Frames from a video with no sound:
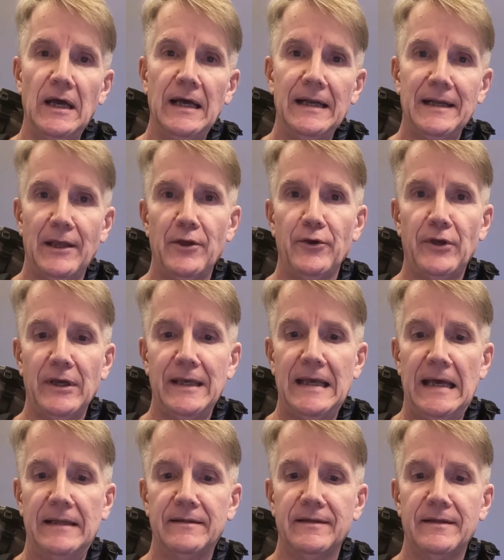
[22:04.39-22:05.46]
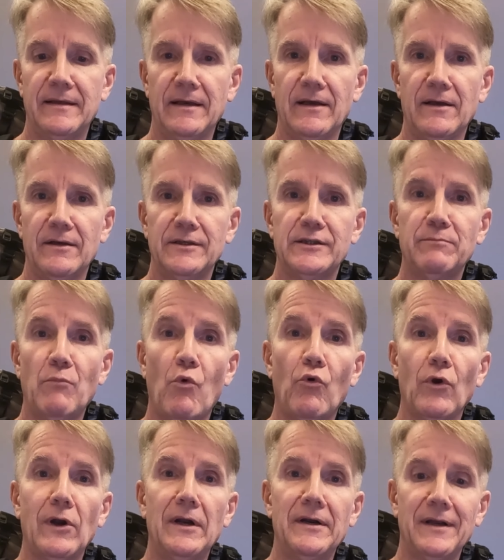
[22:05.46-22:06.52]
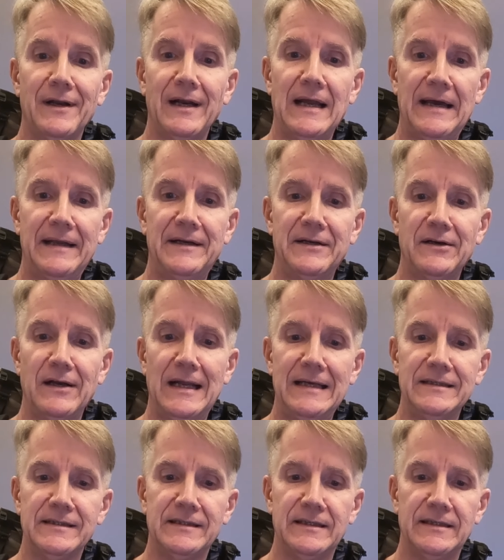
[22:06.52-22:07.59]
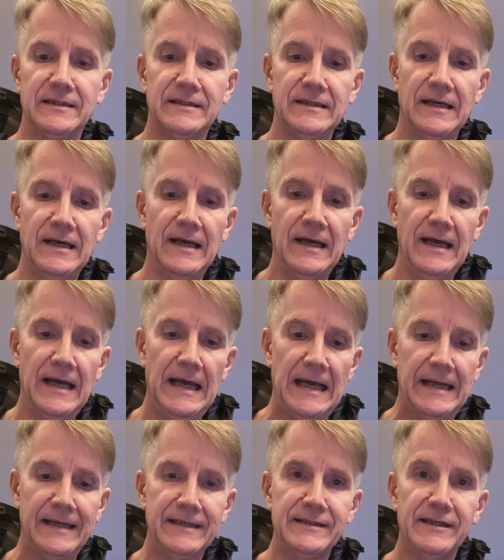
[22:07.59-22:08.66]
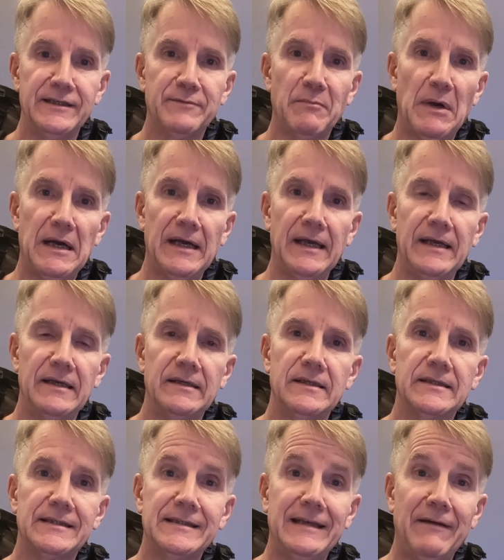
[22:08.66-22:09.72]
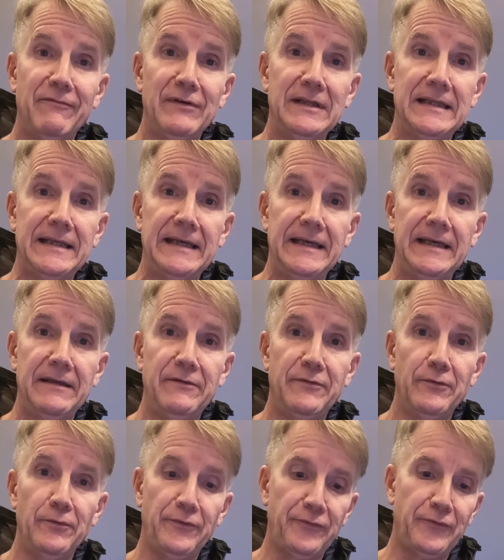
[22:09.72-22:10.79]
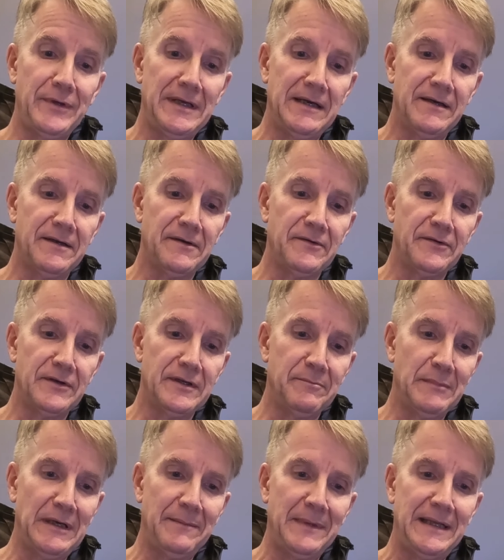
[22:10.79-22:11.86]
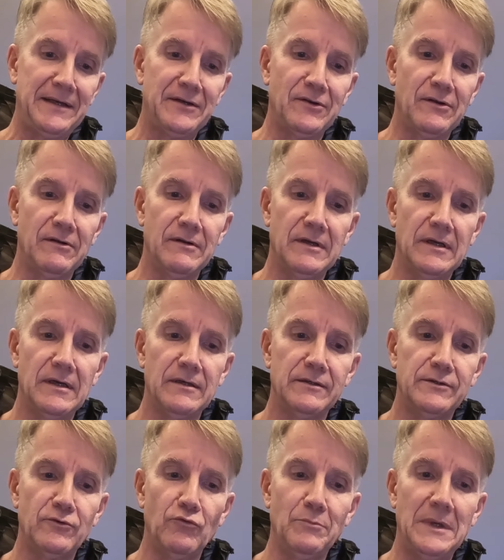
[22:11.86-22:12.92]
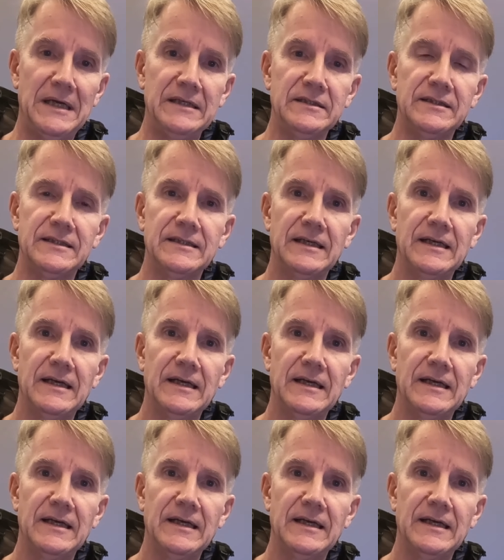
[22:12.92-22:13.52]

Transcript: then you can get smaller and lighter lenses. And this is my 70 to 300 millimeter zoom lens,